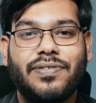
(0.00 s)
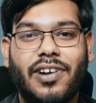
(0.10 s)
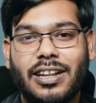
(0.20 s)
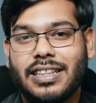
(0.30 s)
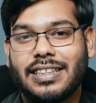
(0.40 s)

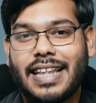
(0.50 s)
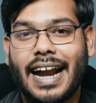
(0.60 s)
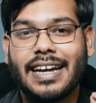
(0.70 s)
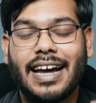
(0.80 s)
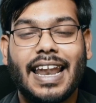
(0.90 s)
fund
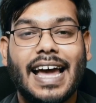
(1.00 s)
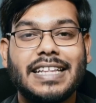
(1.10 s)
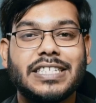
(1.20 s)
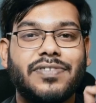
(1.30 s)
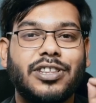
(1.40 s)
that
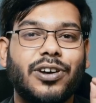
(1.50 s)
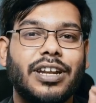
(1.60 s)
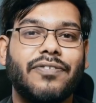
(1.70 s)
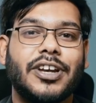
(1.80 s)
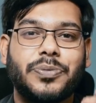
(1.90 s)
aligns with your
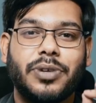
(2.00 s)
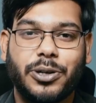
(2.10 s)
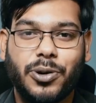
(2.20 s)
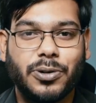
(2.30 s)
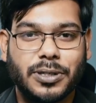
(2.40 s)

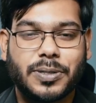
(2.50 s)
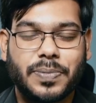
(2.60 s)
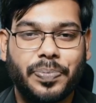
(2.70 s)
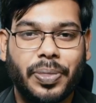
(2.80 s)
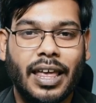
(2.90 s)
investment goals.
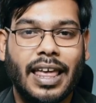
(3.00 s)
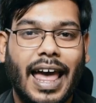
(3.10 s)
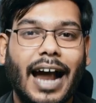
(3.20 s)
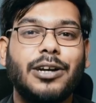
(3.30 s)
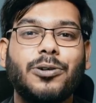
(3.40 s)

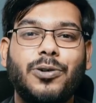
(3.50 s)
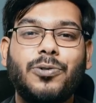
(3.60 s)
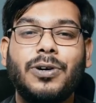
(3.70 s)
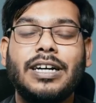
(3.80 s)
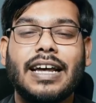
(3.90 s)
And to
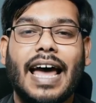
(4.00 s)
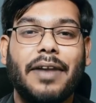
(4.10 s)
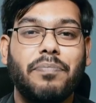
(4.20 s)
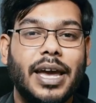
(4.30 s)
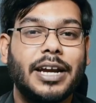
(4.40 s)
do it
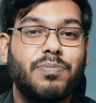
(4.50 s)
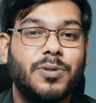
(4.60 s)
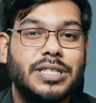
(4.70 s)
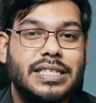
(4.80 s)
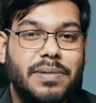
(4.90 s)
and make it
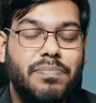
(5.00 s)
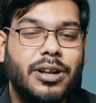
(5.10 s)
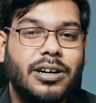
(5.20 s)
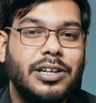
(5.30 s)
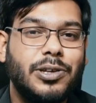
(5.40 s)
more
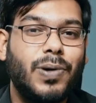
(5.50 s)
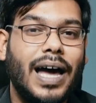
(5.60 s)
simpler, you